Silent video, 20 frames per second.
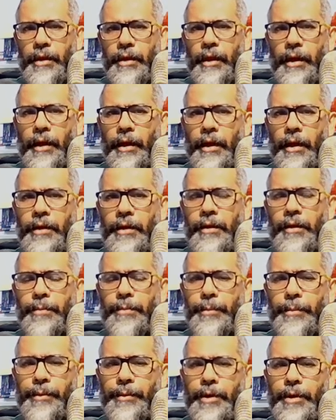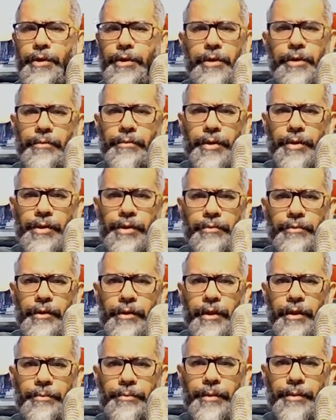and the population inversion will
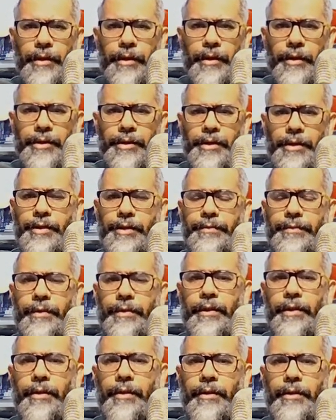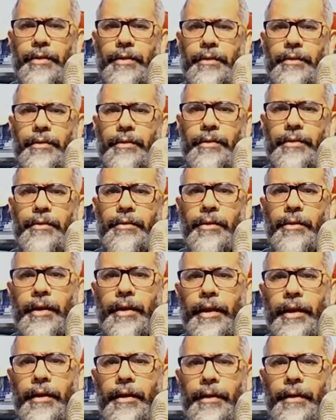not be satisfied.
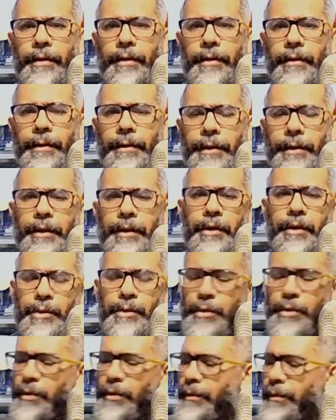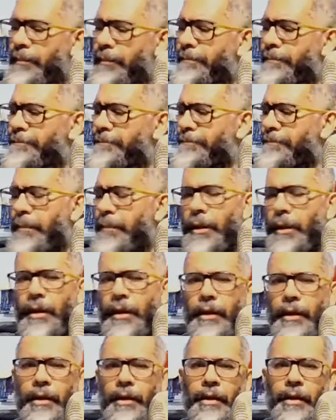Okay, so
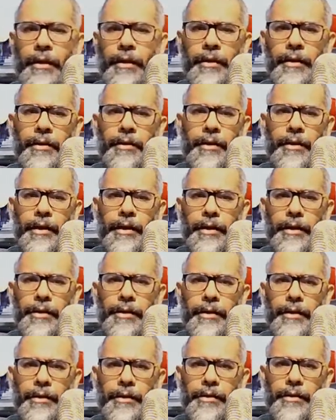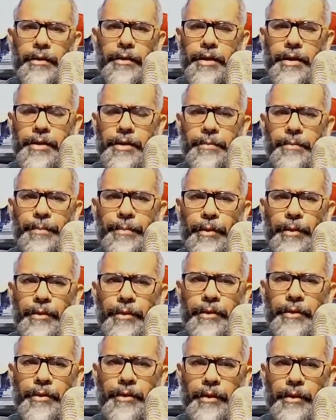here there is an
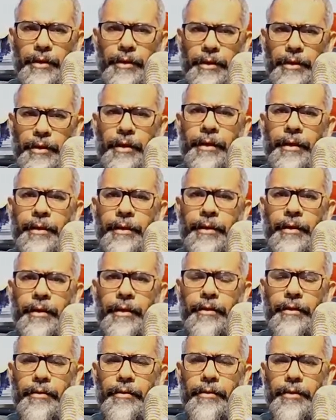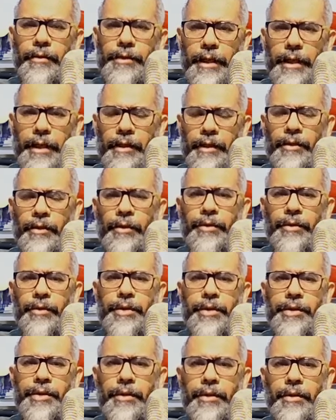important second
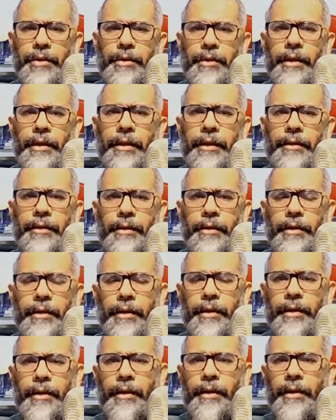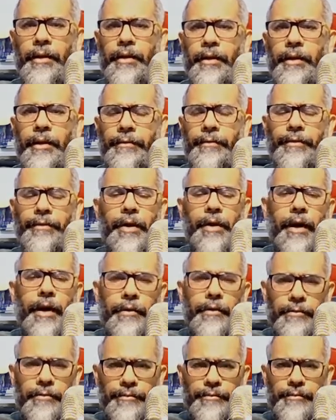condition, that if you
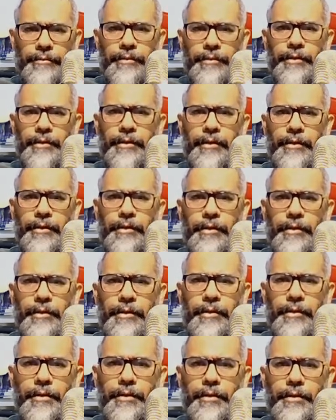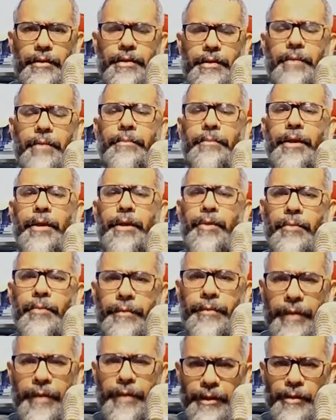have some medium
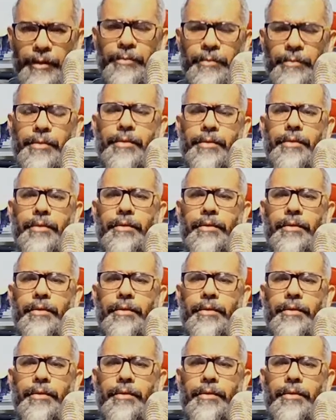of atoms